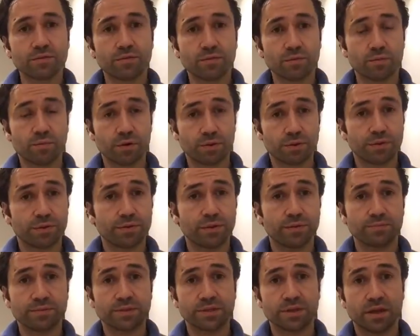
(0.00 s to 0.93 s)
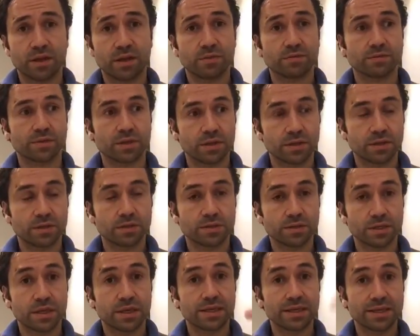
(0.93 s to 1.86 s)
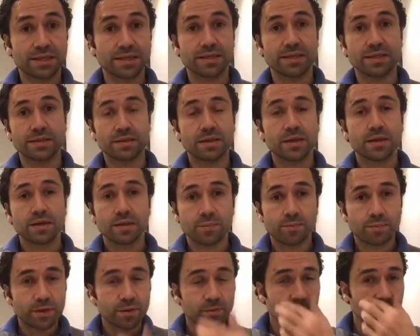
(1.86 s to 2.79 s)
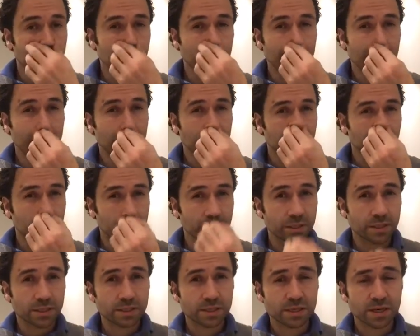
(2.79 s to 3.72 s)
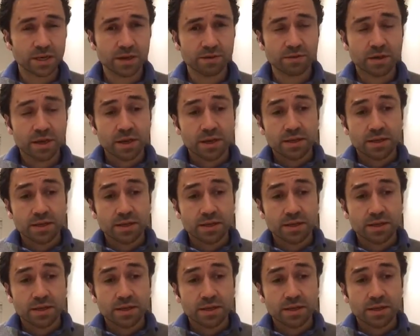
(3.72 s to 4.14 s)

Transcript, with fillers: for both themselves and certainly the, the people that they're looking to serve.